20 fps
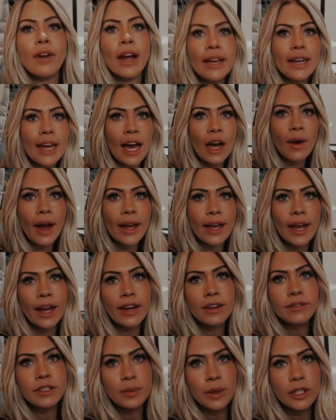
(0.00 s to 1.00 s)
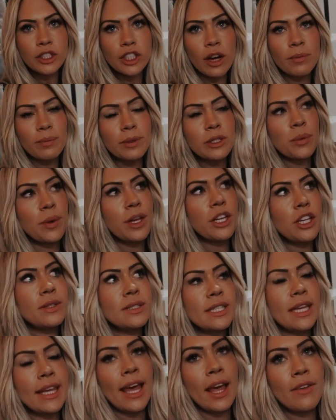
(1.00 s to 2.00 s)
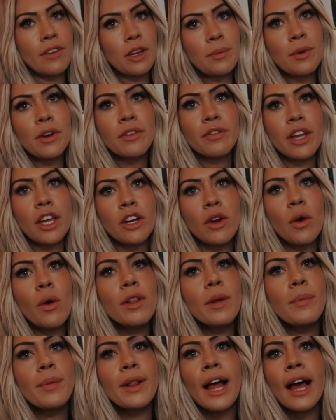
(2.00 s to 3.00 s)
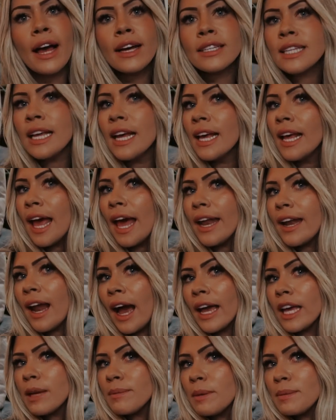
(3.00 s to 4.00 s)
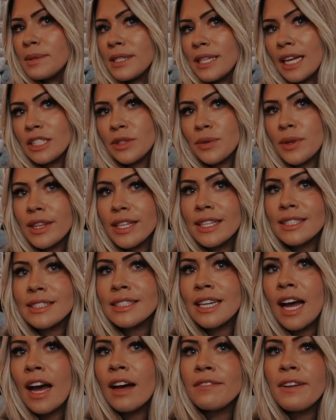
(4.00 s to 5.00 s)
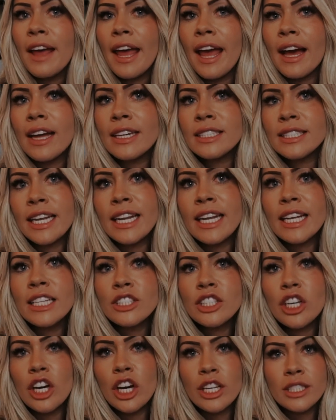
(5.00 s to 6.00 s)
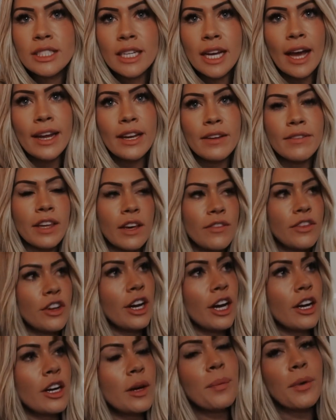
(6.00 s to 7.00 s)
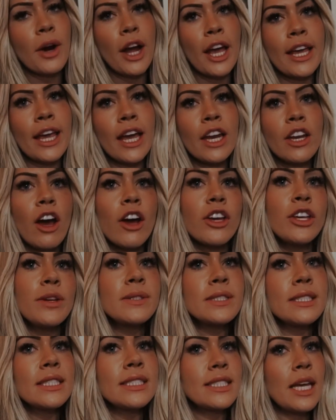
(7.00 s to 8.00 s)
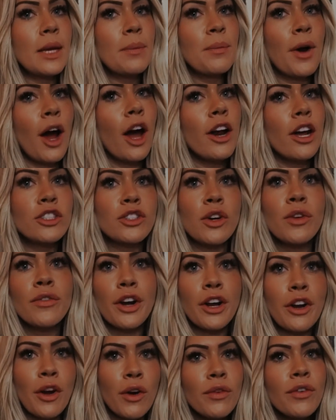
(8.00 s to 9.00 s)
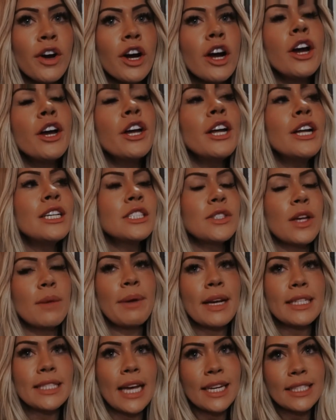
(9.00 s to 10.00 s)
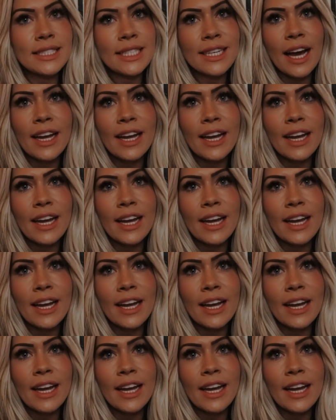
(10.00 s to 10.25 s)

right now, I kind of switch off between using Kevin Murphy and Olaplex, and I am obsessed with this stuff. And it is good to kind of give your hair a break and not use the same products over and over. So I'm excited to